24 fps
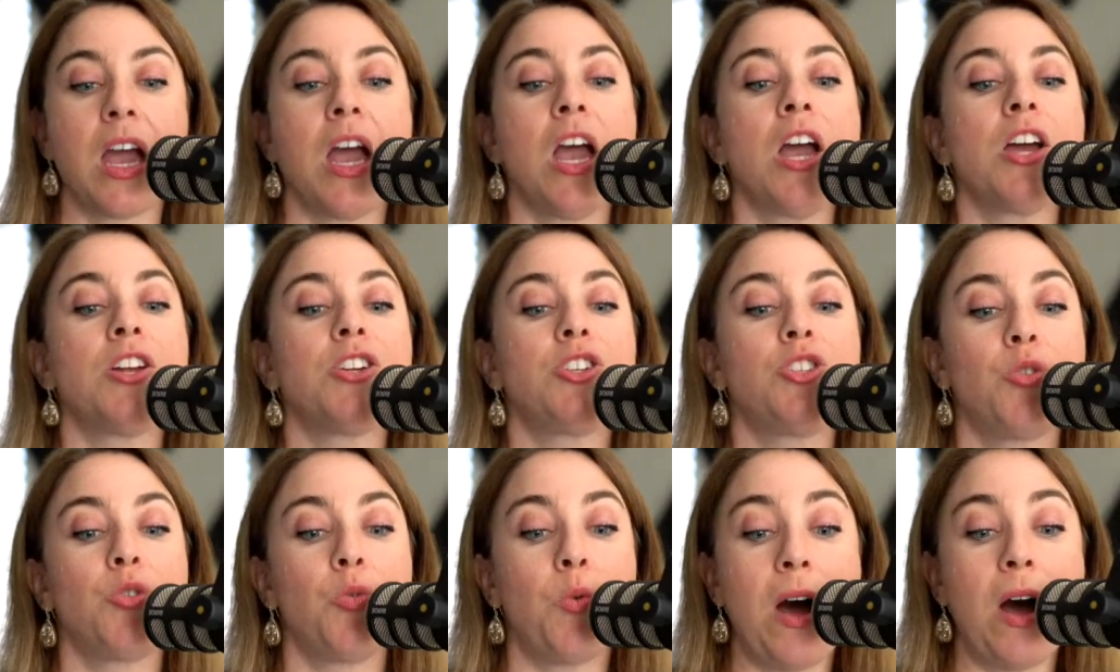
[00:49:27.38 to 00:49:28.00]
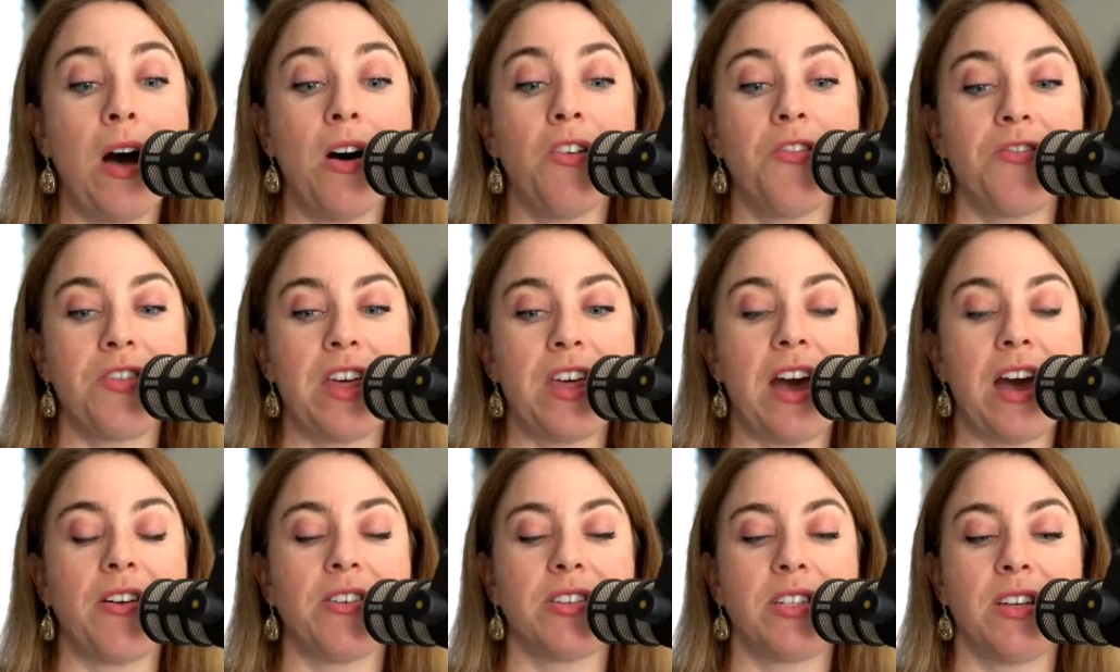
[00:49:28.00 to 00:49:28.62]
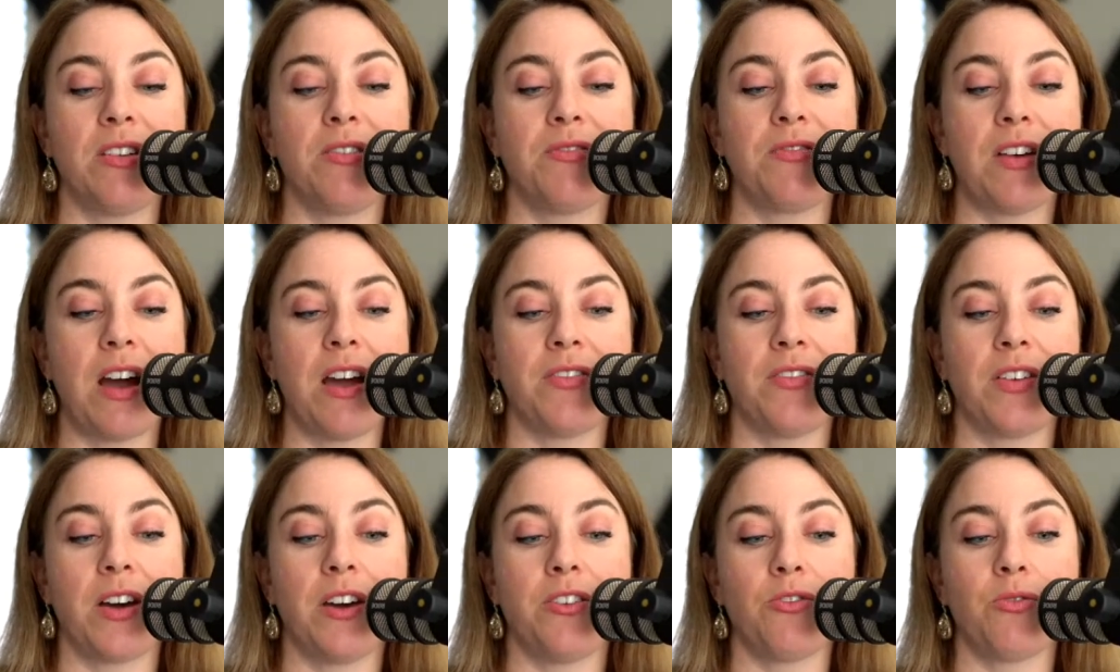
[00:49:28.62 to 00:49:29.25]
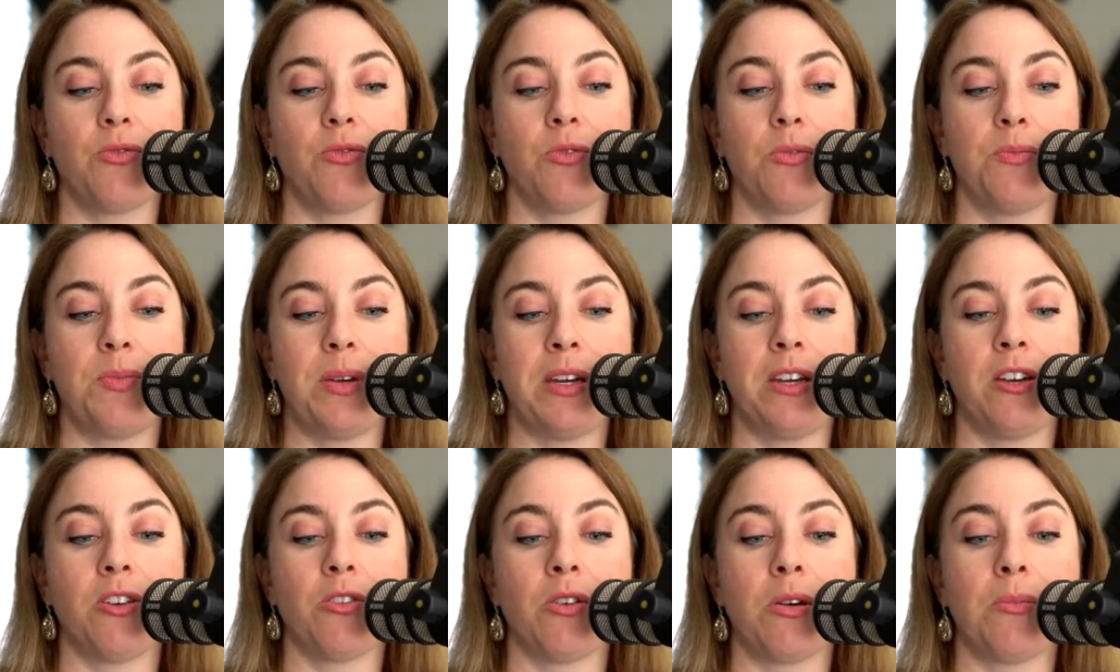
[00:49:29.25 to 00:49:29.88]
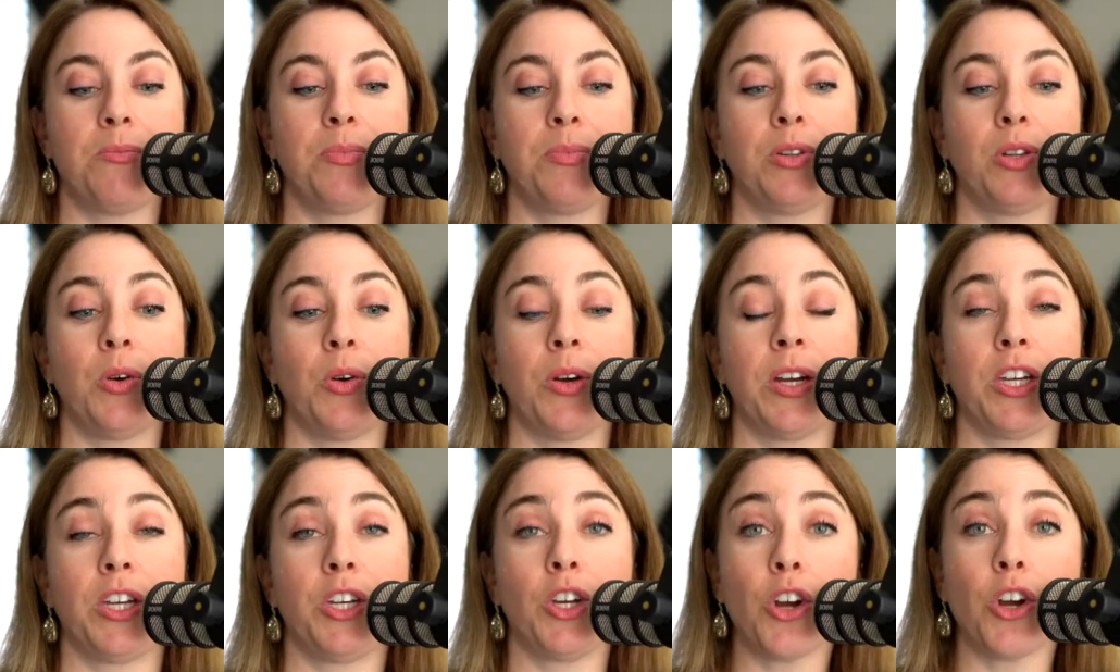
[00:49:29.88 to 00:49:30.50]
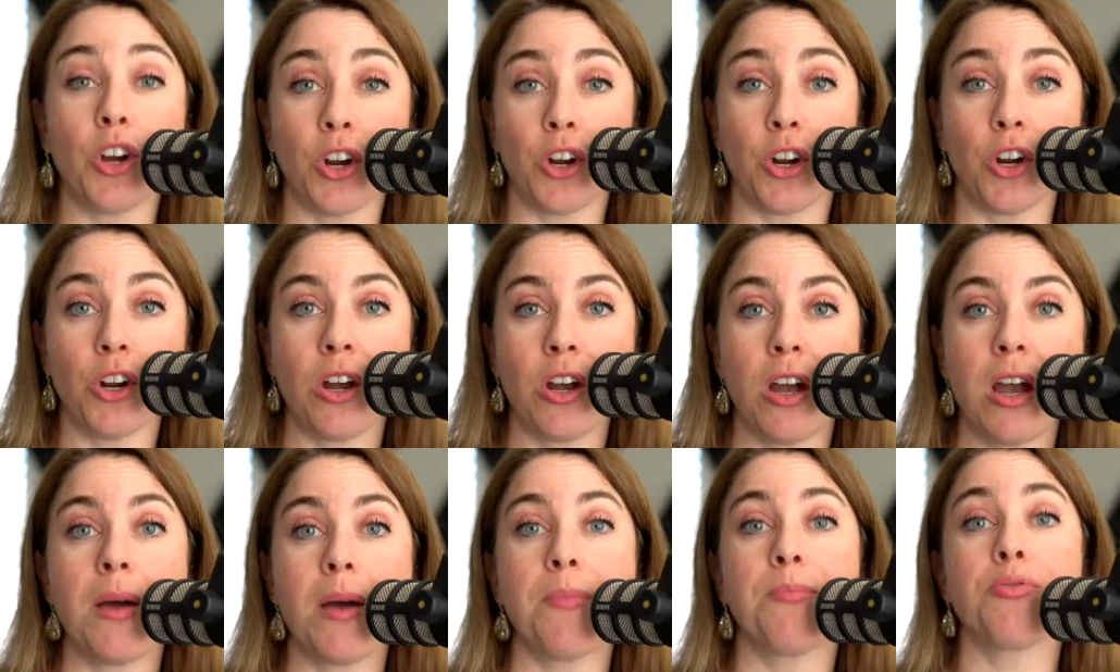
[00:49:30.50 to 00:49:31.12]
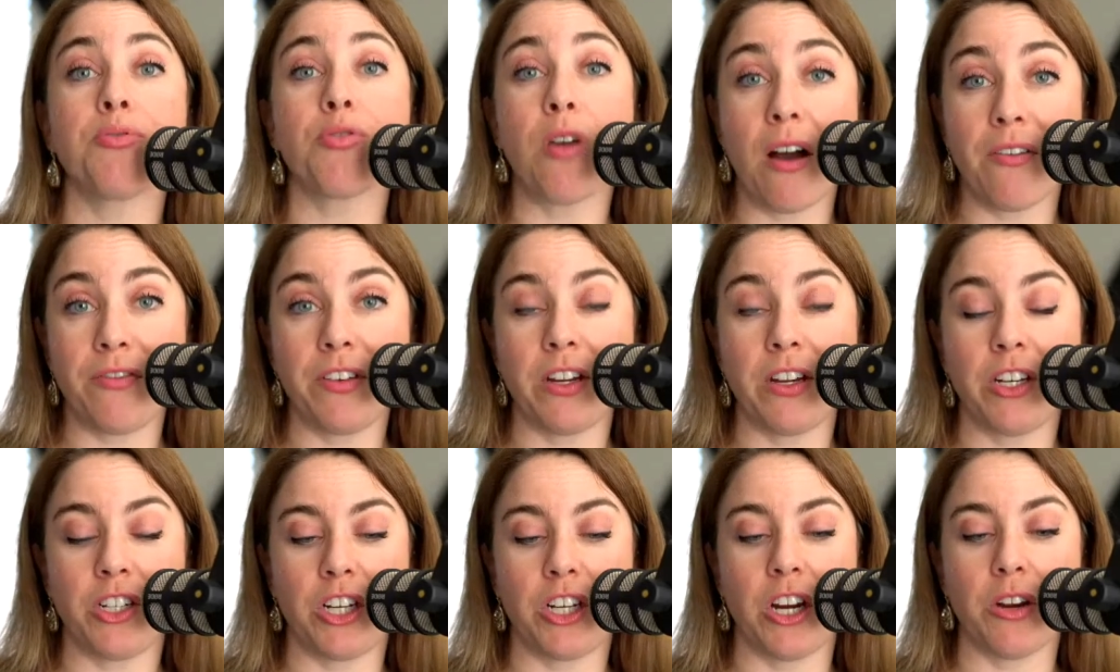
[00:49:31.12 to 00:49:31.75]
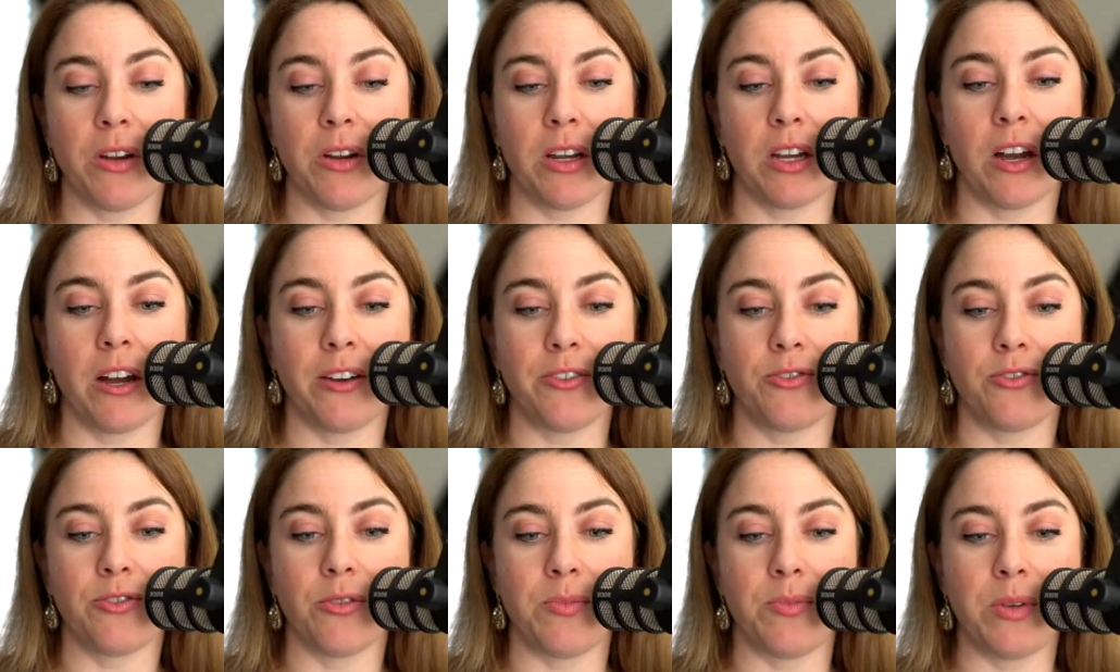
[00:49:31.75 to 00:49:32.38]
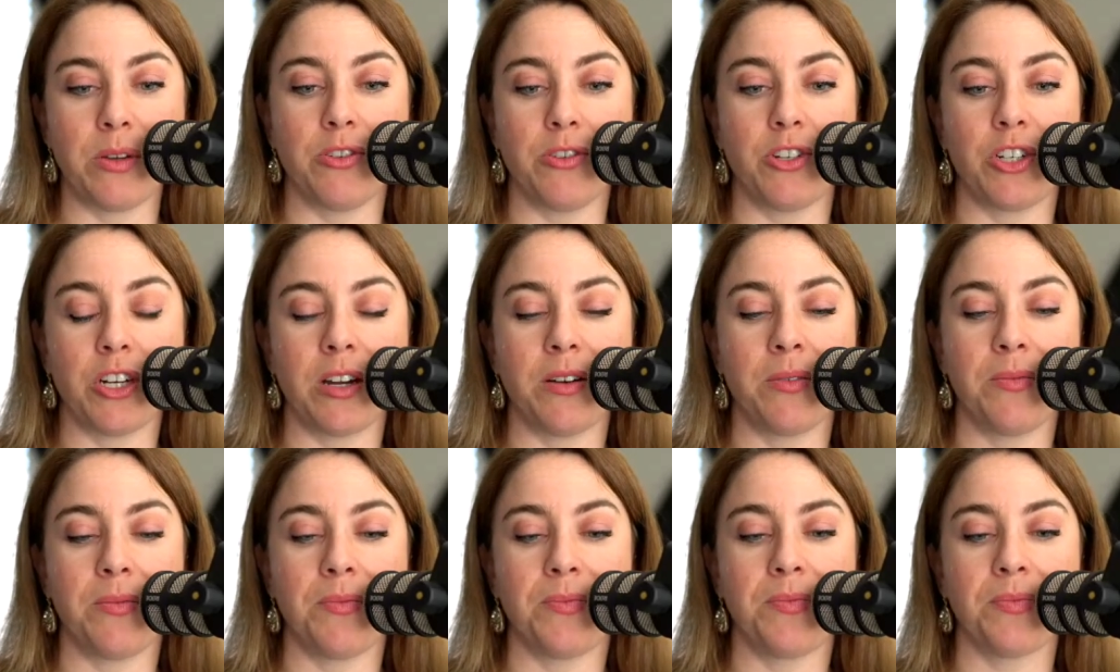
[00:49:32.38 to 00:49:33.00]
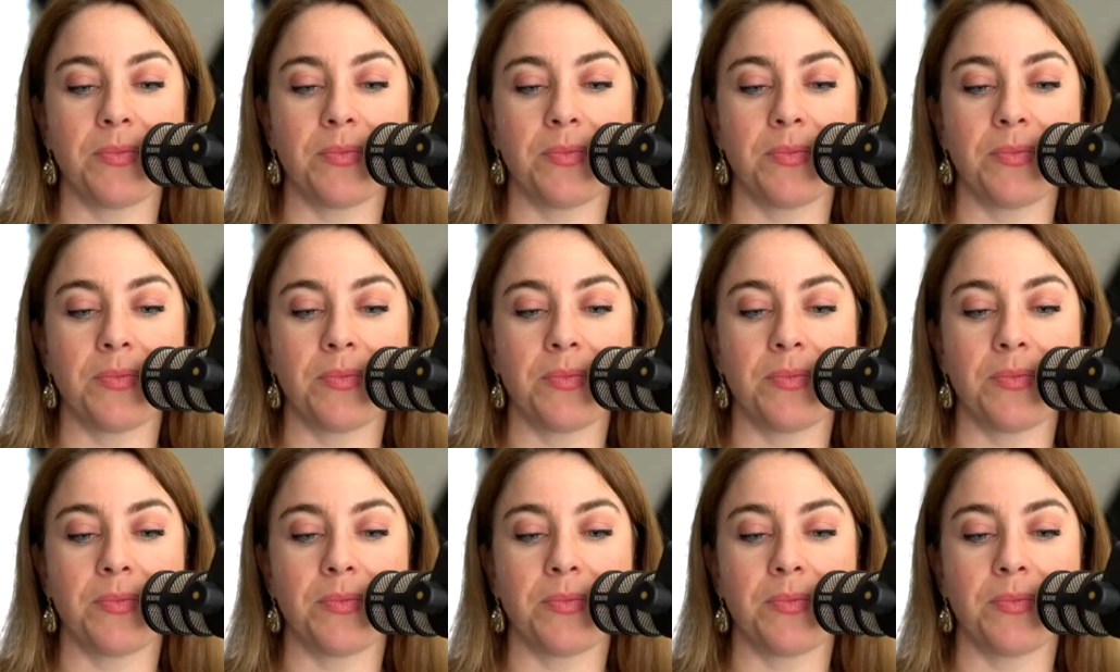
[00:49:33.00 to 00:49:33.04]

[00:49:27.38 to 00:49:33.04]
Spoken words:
12,500 would be your employer profit sharing contribution.